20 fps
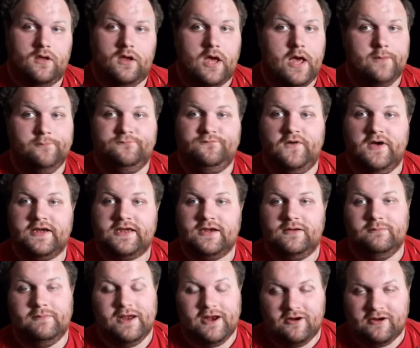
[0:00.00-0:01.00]
I'm fucking
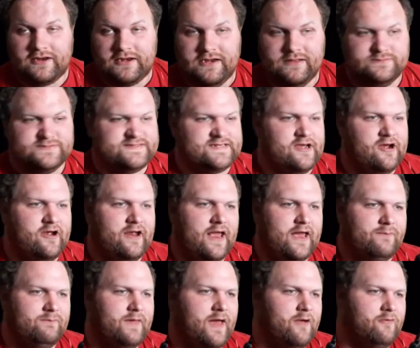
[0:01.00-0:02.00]
American. I'm sorry.
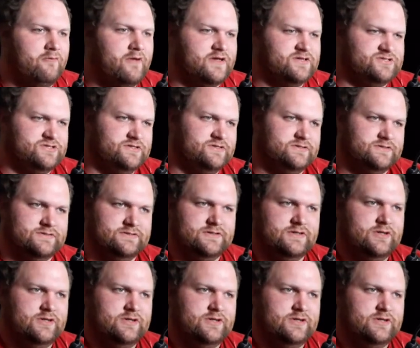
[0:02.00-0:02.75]
I'm not Russian,